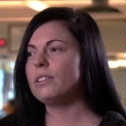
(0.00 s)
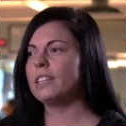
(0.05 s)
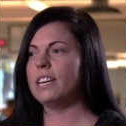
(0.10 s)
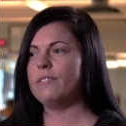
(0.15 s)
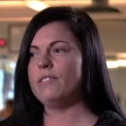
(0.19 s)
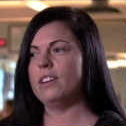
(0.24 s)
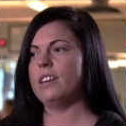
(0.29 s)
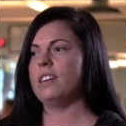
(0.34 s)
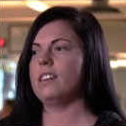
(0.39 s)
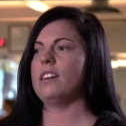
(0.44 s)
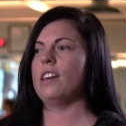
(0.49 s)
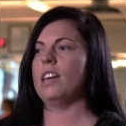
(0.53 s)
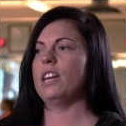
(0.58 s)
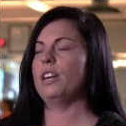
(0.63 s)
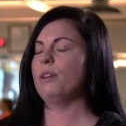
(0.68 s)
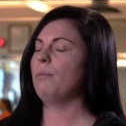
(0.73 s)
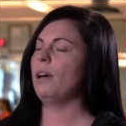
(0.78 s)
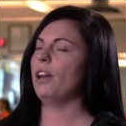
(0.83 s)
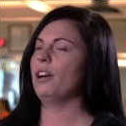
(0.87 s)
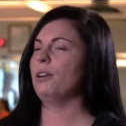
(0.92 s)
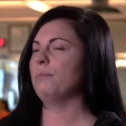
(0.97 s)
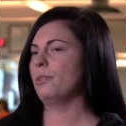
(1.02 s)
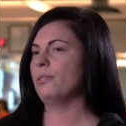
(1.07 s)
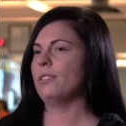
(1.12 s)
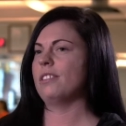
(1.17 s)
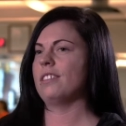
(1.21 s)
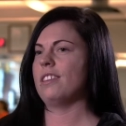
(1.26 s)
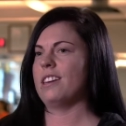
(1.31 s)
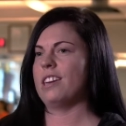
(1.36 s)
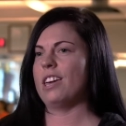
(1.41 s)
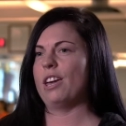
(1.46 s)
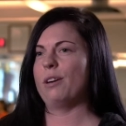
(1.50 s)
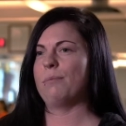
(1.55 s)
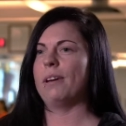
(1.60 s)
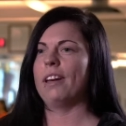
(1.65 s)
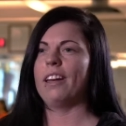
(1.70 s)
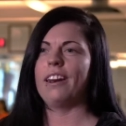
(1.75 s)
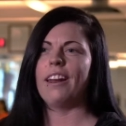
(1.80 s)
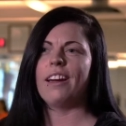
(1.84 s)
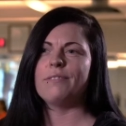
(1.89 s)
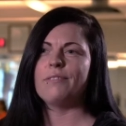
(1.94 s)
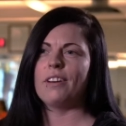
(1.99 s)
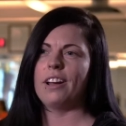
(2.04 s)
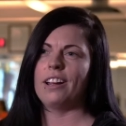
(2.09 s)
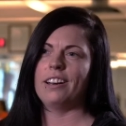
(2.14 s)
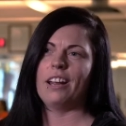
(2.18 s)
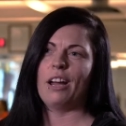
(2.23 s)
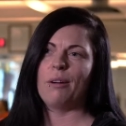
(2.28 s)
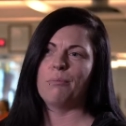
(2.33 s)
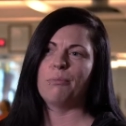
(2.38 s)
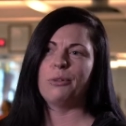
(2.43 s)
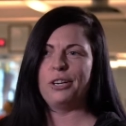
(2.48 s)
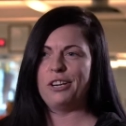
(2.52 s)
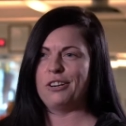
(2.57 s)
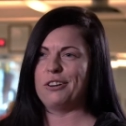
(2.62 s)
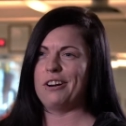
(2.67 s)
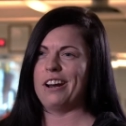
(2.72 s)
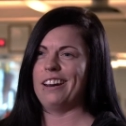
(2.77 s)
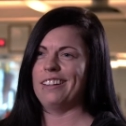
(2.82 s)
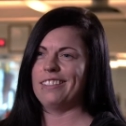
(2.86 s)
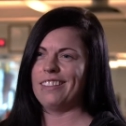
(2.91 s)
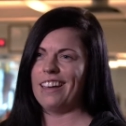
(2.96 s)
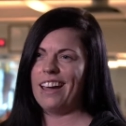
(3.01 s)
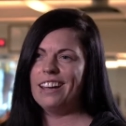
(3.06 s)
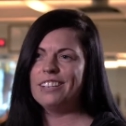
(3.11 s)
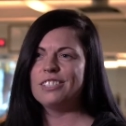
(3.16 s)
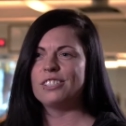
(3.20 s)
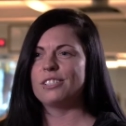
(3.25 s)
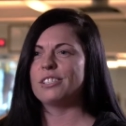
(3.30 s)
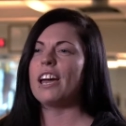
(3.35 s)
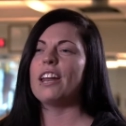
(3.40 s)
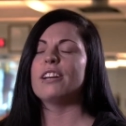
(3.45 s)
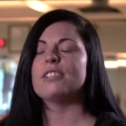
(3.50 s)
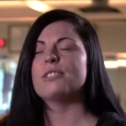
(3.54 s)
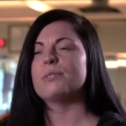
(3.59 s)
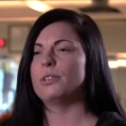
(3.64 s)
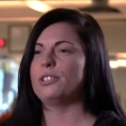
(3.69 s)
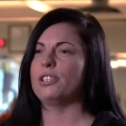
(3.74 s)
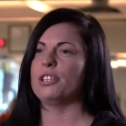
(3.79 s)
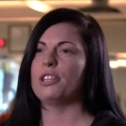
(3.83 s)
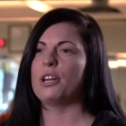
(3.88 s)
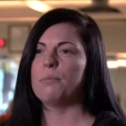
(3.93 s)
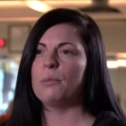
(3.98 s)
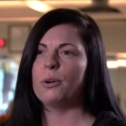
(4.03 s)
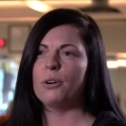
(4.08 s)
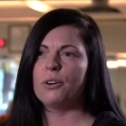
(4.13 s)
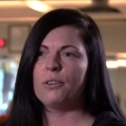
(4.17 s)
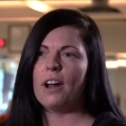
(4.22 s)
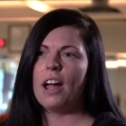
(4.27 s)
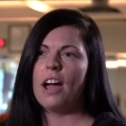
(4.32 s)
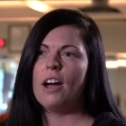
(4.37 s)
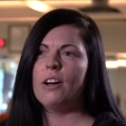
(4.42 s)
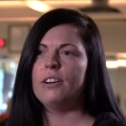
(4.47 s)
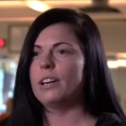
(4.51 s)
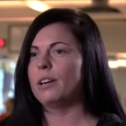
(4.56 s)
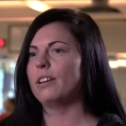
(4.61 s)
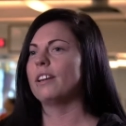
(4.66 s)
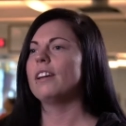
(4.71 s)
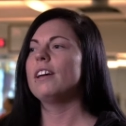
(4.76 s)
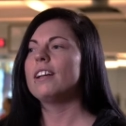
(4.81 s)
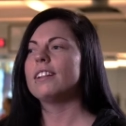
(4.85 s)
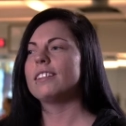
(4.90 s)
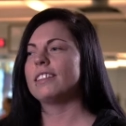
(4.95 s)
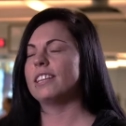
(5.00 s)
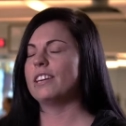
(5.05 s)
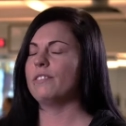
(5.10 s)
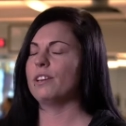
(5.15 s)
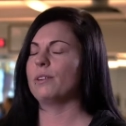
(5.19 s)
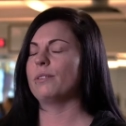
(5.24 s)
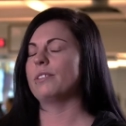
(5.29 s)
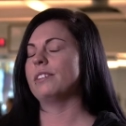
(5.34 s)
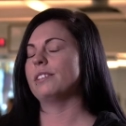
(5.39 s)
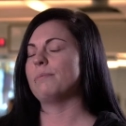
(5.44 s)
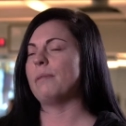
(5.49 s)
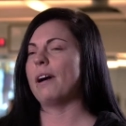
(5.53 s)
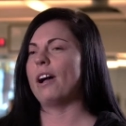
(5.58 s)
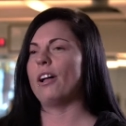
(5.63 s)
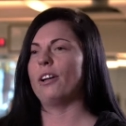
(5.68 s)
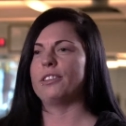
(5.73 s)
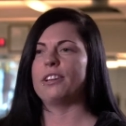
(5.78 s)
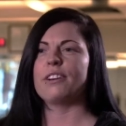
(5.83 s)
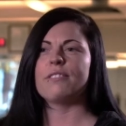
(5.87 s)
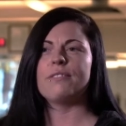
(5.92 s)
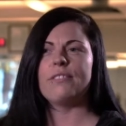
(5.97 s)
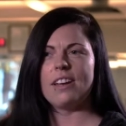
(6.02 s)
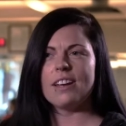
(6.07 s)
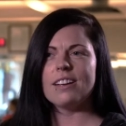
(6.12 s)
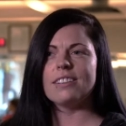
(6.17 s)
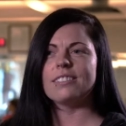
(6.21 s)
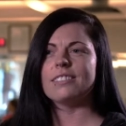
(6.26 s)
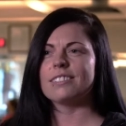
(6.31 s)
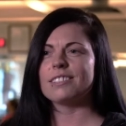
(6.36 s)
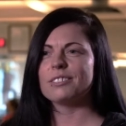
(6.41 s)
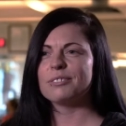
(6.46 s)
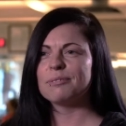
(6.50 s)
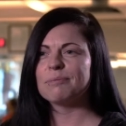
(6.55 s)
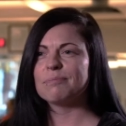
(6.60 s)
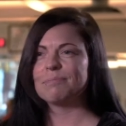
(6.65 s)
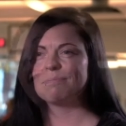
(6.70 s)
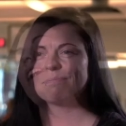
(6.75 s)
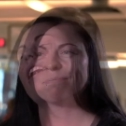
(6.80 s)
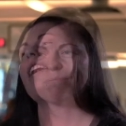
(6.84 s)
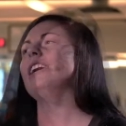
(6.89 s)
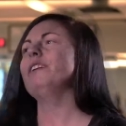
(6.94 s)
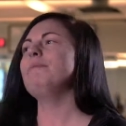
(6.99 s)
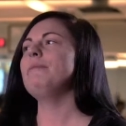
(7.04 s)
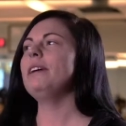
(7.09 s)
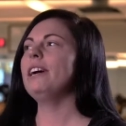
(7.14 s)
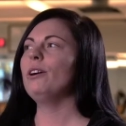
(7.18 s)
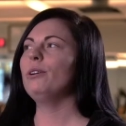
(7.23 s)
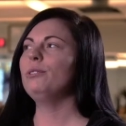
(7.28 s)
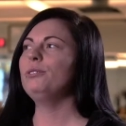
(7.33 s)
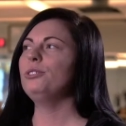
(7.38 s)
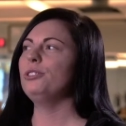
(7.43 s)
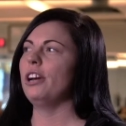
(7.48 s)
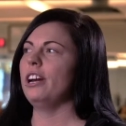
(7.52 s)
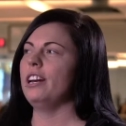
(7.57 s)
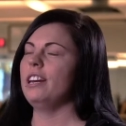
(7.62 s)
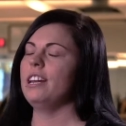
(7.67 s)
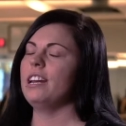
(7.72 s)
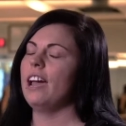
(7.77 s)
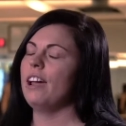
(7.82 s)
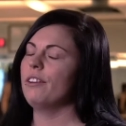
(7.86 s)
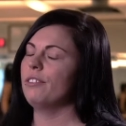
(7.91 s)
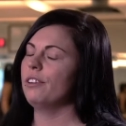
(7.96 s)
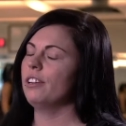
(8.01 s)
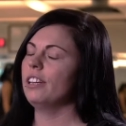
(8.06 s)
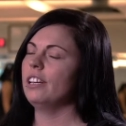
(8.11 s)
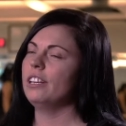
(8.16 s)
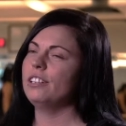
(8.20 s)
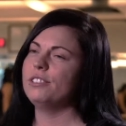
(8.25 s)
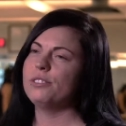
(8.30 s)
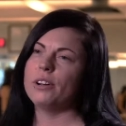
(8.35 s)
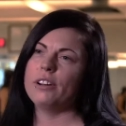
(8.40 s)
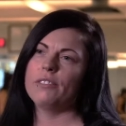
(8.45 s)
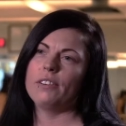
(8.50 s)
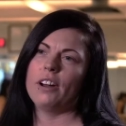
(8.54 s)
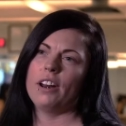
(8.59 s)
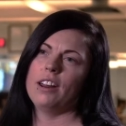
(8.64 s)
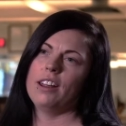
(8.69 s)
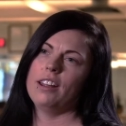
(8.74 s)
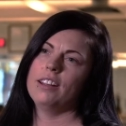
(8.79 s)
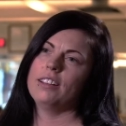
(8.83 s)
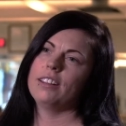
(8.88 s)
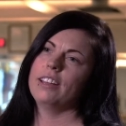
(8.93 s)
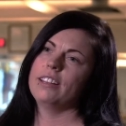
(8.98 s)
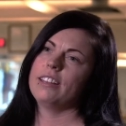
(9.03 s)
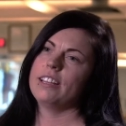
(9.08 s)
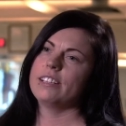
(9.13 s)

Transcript: leaving in a better mood than they came in. I find I'm pretty great at that, just kind of switching their mood around and leaving with a smile on their face. In my own training, I really enjoy running. Like,